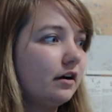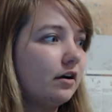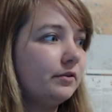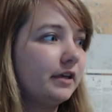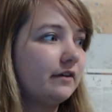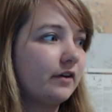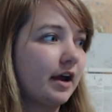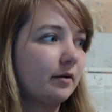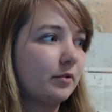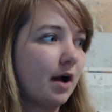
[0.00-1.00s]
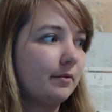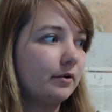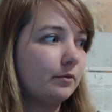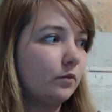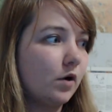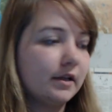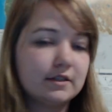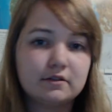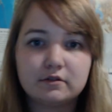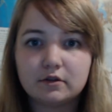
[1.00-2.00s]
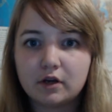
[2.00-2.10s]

only ever had a problem once